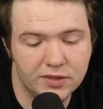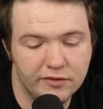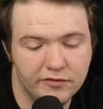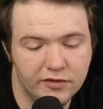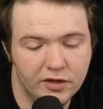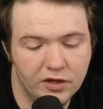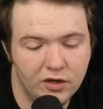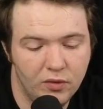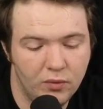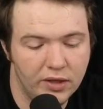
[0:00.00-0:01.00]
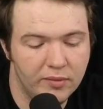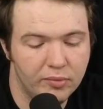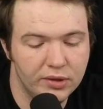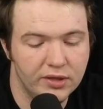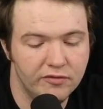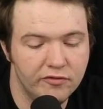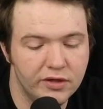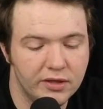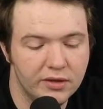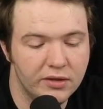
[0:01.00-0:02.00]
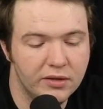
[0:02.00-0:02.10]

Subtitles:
of what it believed to